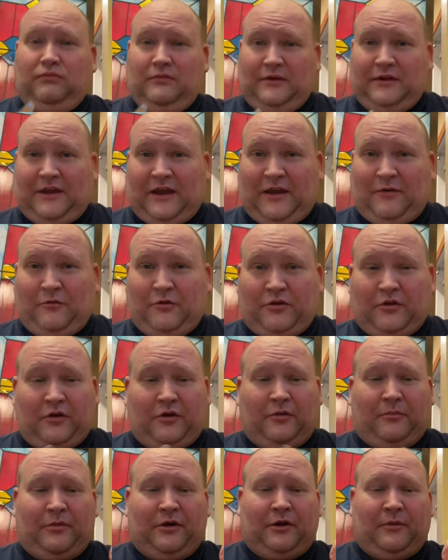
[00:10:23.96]
Came with a
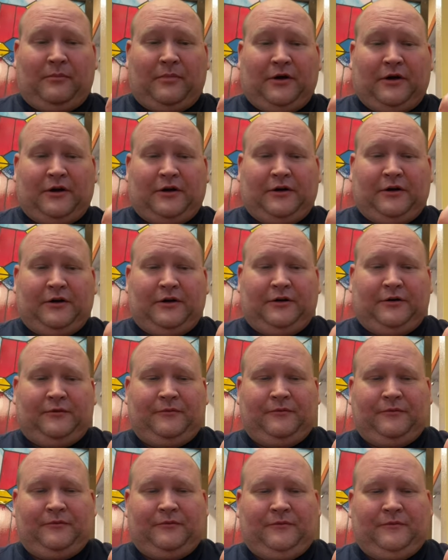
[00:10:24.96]
little bit of butter here,
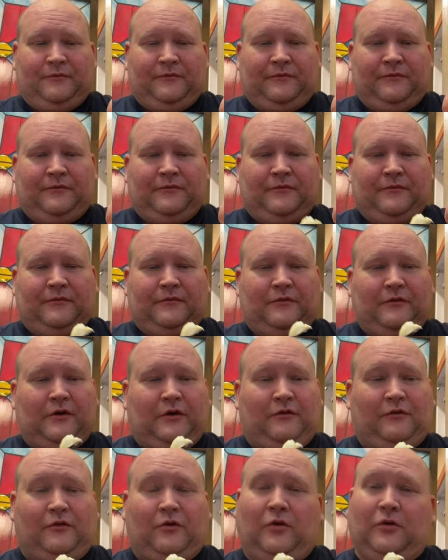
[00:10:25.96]

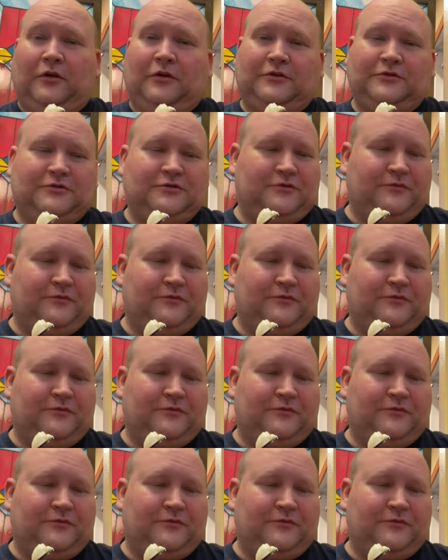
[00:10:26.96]
of course.